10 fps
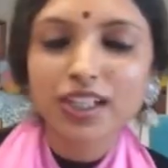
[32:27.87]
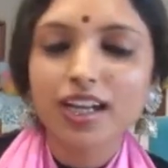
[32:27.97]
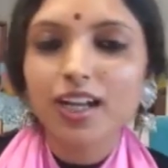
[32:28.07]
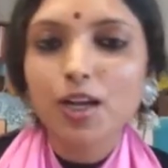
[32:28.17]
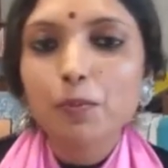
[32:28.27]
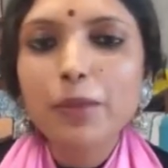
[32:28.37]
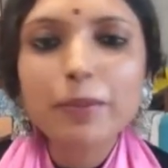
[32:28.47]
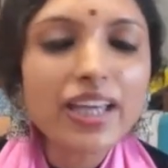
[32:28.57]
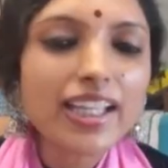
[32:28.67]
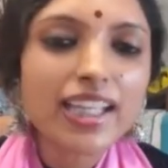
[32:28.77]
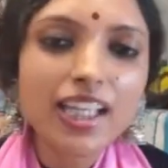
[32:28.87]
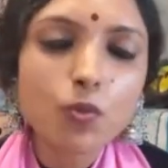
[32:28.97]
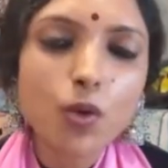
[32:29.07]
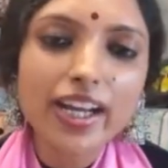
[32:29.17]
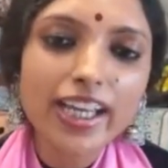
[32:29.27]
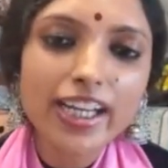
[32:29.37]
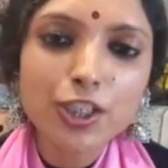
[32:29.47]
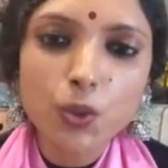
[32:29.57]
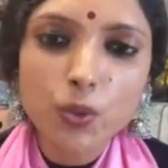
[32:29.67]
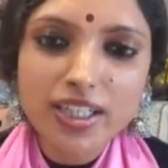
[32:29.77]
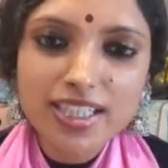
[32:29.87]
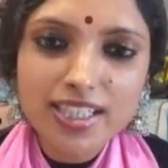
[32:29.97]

maybe I think what I can do is...